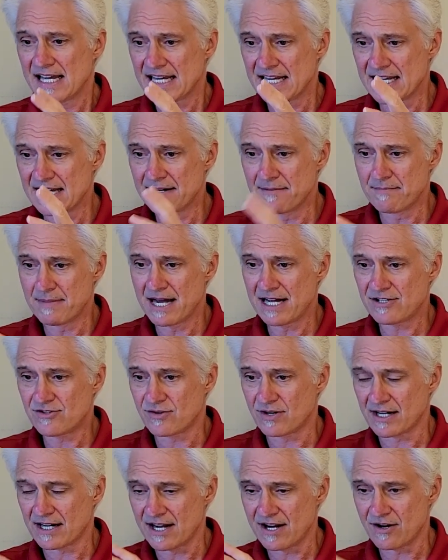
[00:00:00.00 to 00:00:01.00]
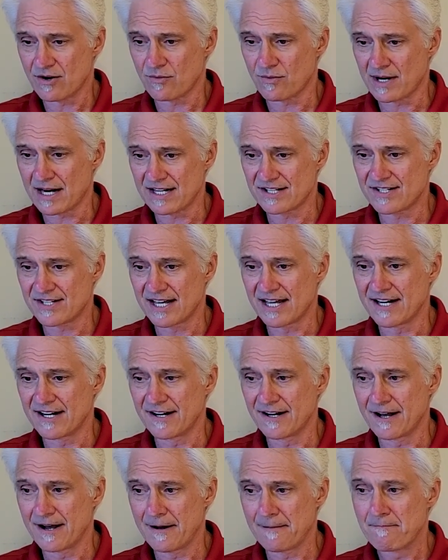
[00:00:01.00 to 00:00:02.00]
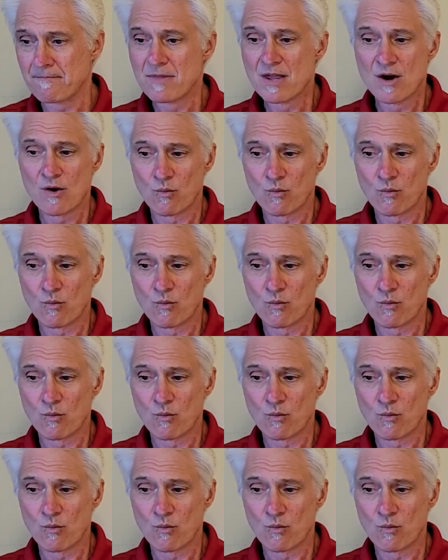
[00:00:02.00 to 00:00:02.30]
in metric here when I set it up,